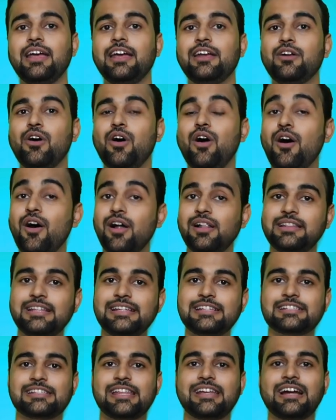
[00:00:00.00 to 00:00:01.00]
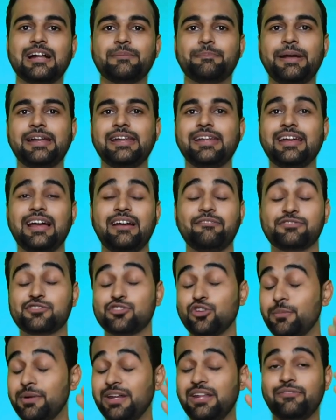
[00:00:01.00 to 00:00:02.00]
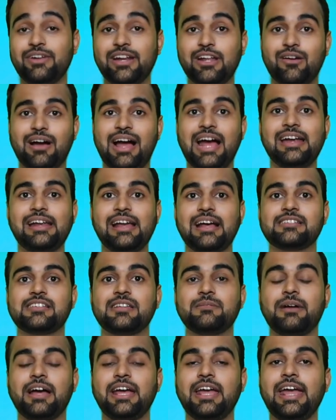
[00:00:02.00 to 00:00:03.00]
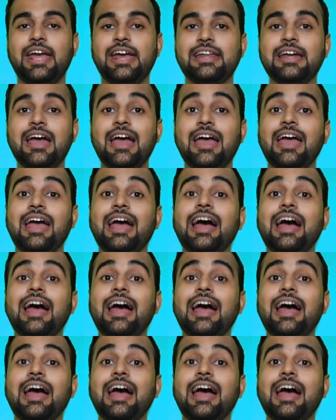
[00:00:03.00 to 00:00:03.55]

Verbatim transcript: You know all these things are pending. I have so many video ideas in my head,